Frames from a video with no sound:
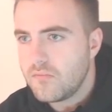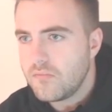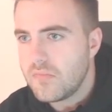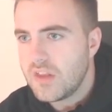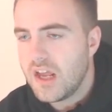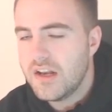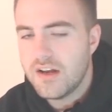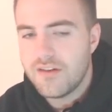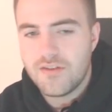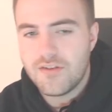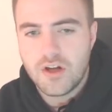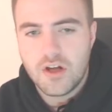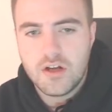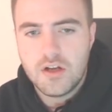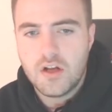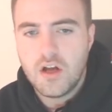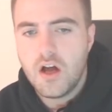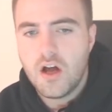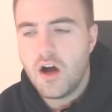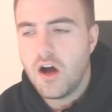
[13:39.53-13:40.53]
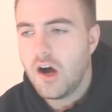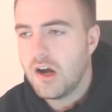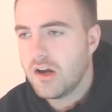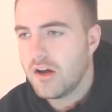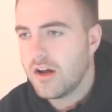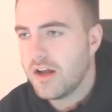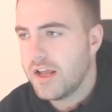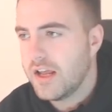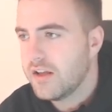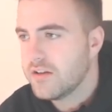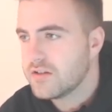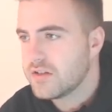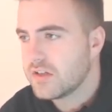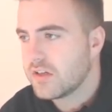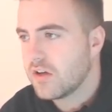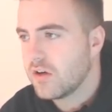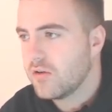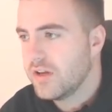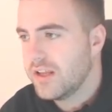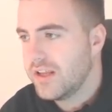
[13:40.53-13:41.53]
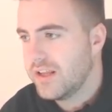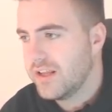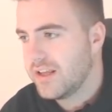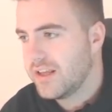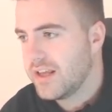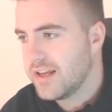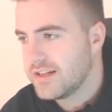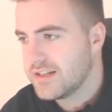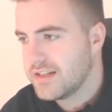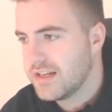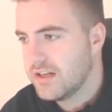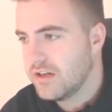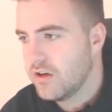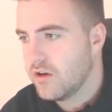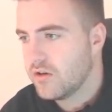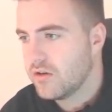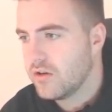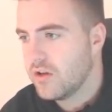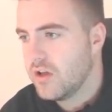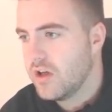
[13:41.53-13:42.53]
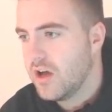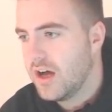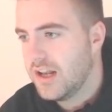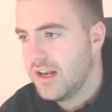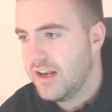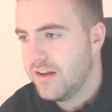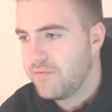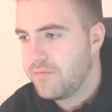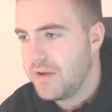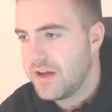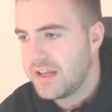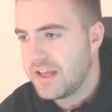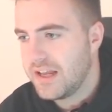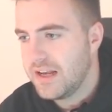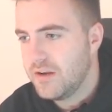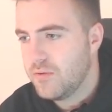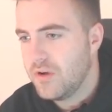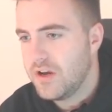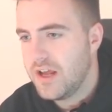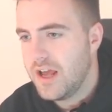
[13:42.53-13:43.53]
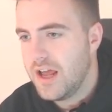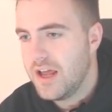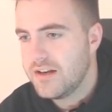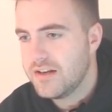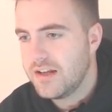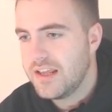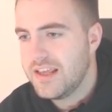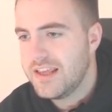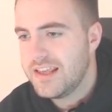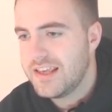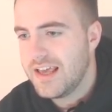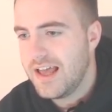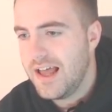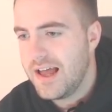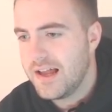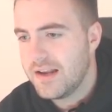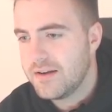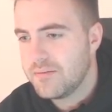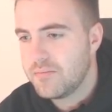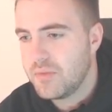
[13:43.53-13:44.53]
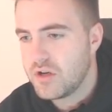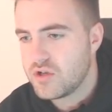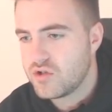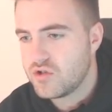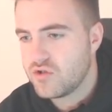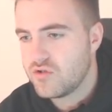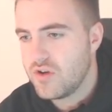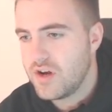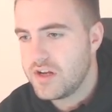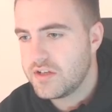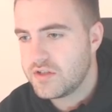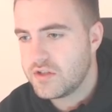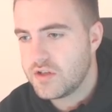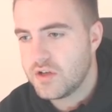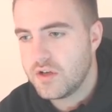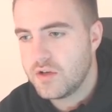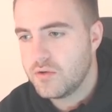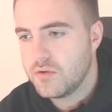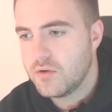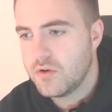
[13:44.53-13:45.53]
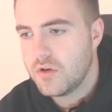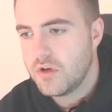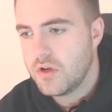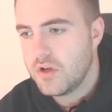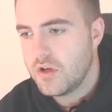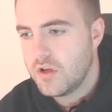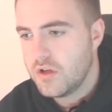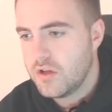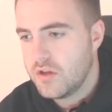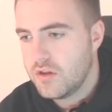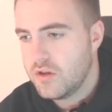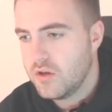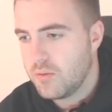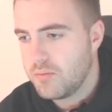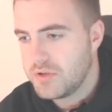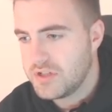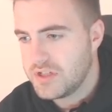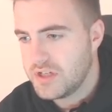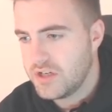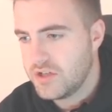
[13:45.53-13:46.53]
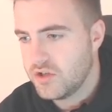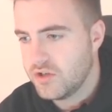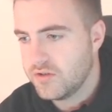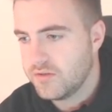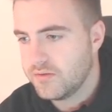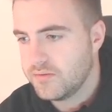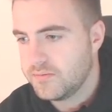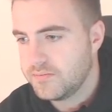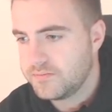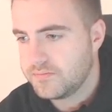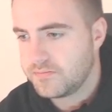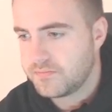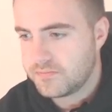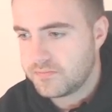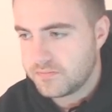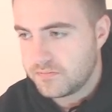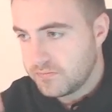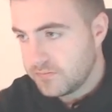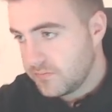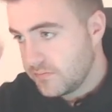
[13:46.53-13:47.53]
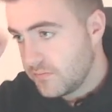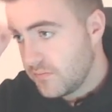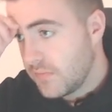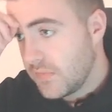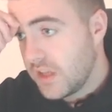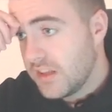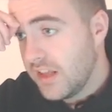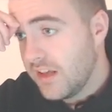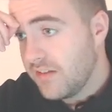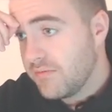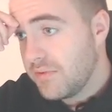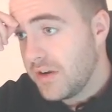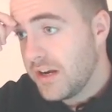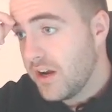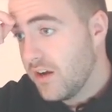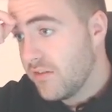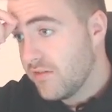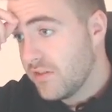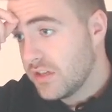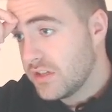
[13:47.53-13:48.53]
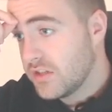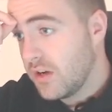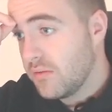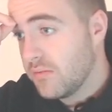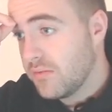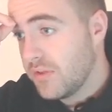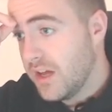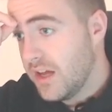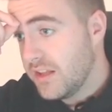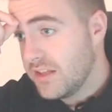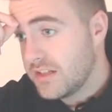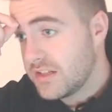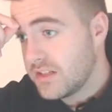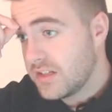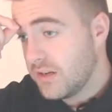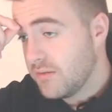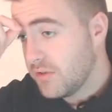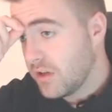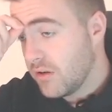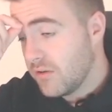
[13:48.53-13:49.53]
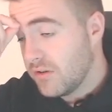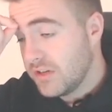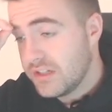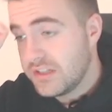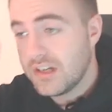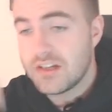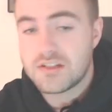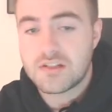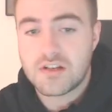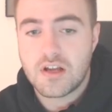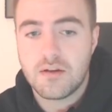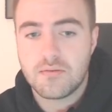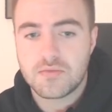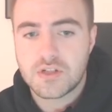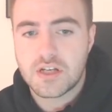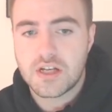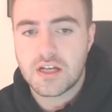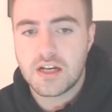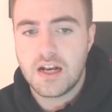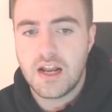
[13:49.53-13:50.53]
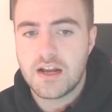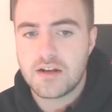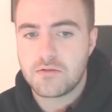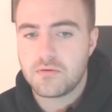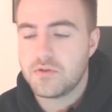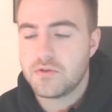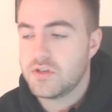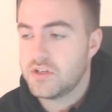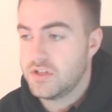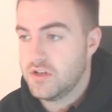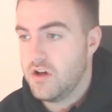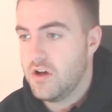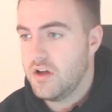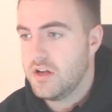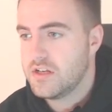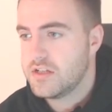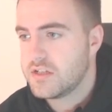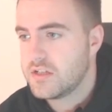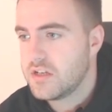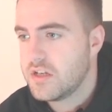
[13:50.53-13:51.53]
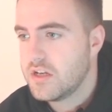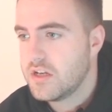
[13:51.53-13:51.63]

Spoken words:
Another highlight here is the goalie kicks it long. Our left back, can he win a header? He can, but straight to the opposition. They've played it over the top there. This time the goalie does come to collect, which is nice.